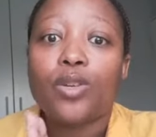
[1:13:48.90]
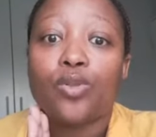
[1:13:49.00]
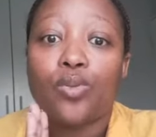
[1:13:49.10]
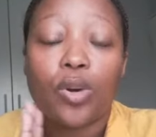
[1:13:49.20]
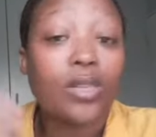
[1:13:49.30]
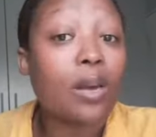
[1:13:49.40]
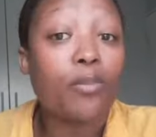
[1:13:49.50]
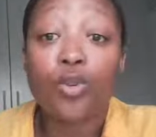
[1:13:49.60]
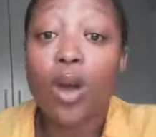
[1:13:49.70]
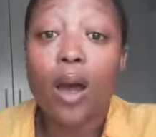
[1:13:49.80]
I want to do,
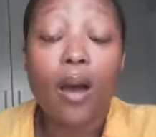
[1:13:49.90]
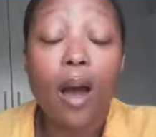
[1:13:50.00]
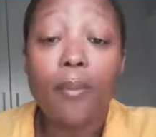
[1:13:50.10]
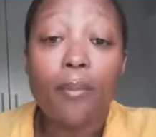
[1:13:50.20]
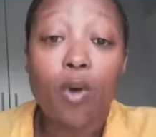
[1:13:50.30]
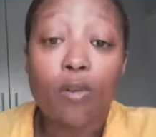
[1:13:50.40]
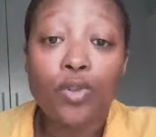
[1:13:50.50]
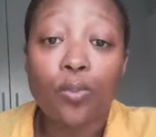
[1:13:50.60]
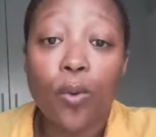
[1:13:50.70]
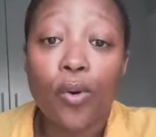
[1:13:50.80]
because
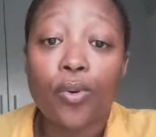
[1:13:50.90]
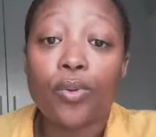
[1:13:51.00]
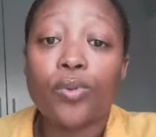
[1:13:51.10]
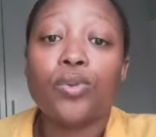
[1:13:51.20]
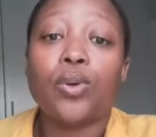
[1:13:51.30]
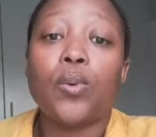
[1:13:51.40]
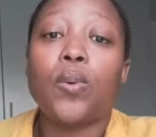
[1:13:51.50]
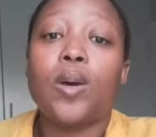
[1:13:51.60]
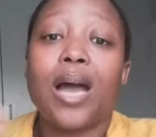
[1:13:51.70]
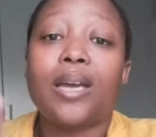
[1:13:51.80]
I'm off tomorrow,
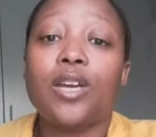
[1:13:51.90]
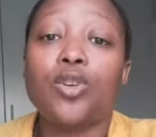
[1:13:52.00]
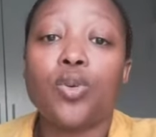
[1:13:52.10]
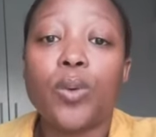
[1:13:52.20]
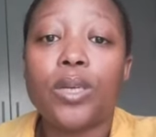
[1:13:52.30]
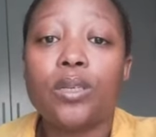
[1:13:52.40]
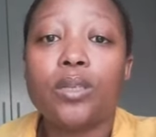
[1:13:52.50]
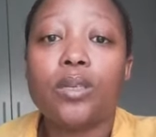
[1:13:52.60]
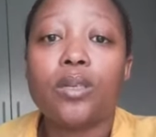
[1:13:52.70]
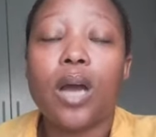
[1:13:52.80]
so I can do
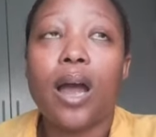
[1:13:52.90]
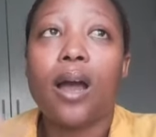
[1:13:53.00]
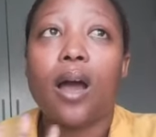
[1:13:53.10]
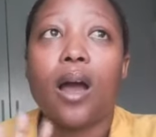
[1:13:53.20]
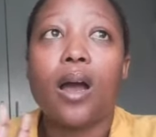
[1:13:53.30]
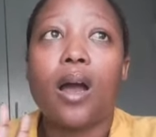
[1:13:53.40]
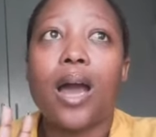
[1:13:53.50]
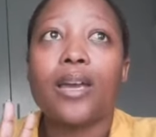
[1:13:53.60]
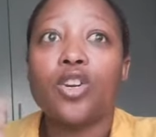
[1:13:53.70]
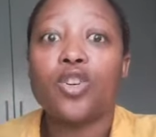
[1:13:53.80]
it. I
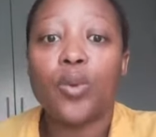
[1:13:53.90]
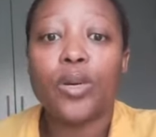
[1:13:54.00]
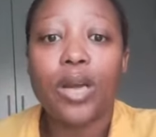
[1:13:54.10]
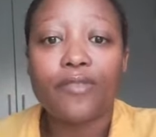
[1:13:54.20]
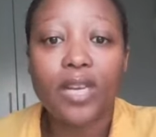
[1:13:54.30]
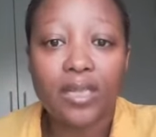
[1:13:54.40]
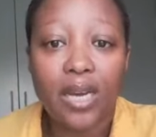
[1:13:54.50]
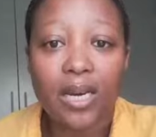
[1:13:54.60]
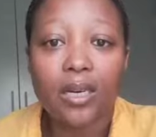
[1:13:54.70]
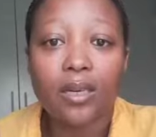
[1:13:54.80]
can do it after
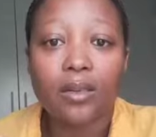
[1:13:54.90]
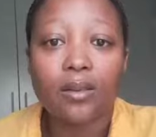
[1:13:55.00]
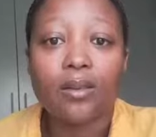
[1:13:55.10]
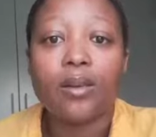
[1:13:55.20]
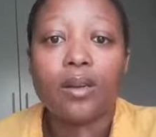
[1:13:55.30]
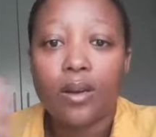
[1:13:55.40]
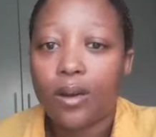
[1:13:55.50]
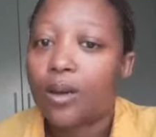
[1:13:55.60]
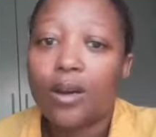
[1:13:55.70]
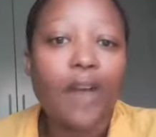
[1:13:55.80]
10.
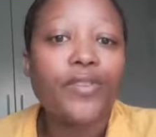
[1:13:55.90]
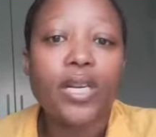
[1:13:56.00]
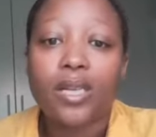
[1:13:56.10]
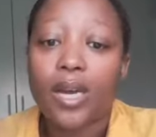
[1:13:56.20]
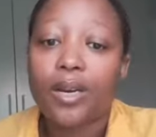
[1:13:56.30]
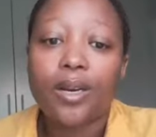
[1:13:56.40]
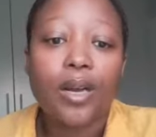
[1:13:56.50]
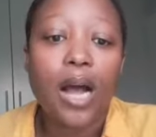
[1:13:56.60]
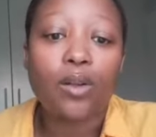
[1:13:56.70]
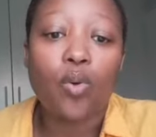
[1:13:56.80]
After 10,
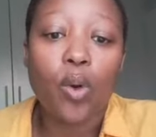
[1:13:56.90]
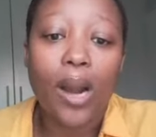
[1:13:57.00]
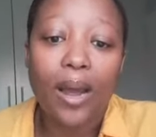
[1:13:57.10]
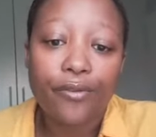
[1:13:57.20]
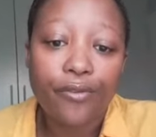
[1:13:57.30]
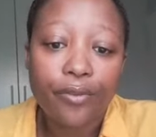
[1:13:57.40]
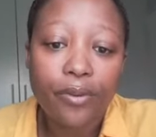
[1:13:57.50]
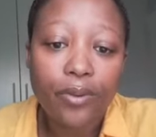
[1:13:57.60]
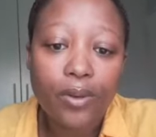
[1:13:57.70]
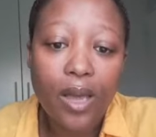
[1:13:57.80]
I'll go live.
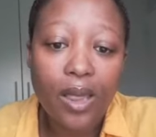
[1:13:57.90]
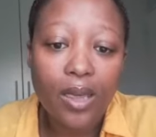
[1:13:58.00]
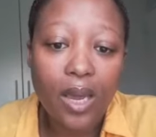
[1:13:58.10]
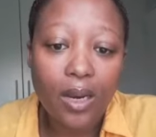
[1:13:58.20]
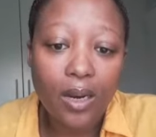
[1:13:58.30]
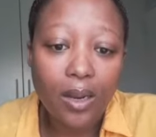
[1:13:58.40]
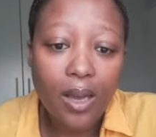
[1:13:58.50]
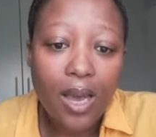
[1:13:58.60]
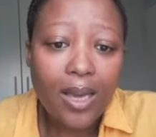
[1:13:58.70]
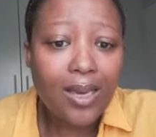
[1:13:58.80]
And then,
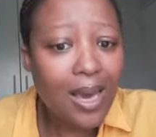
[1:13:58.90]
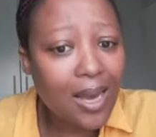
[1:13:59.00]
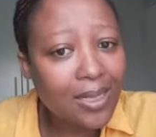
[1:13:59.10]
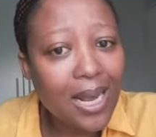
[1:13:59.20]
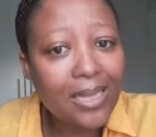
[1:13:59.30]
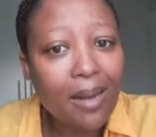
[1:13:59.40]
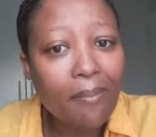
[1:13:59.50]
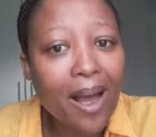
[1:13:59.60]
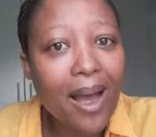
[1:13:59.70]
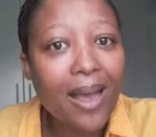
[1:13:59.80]
yes,
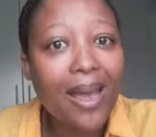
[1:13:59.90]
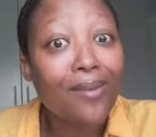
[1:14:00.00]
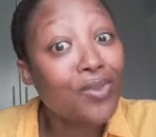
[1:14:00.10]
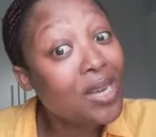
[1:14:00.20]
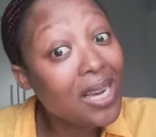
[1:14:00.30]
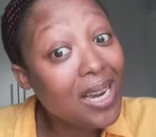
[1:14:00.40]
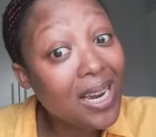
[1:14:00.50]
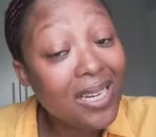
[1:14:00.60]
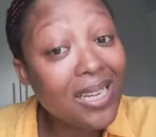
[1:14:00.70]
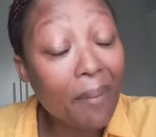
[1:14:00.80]
Katamai, I have to eat.
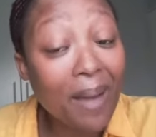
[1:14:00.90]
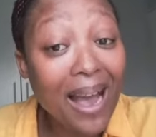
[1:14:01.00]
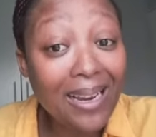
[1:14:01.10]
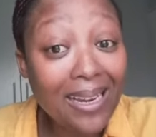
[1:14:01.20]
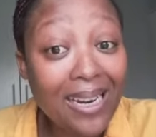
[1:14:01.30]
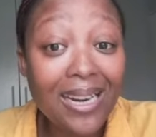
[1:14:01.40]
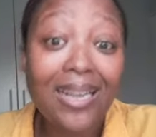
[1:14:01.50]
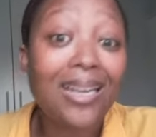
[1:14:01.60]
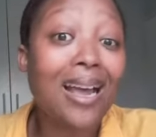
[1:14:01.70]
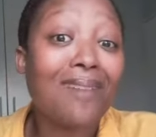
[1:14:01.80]
I'm hungry.
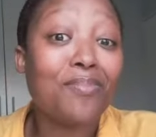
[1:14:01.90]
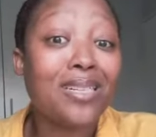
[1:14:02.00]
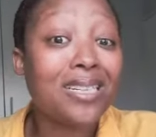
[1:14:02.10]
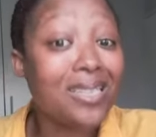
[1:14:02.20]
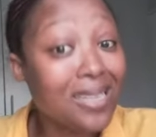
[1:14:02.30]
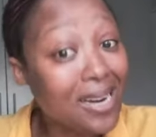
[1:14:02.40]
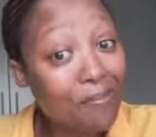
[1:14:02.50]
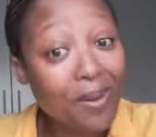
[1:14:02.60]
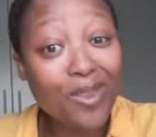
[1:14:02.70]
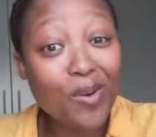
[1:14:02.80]
I've been sleeping the
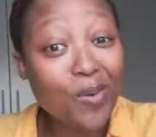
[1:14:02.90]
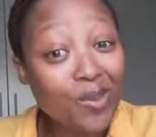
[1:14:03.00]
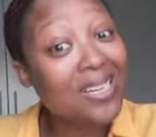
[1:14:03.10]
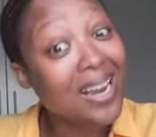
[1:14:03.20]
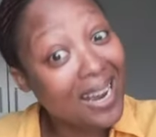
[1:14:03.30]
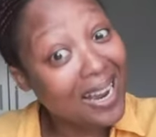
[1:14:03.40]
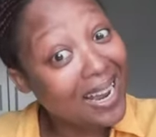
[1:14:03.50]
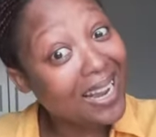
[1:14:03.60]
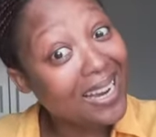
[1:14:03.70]
whole day.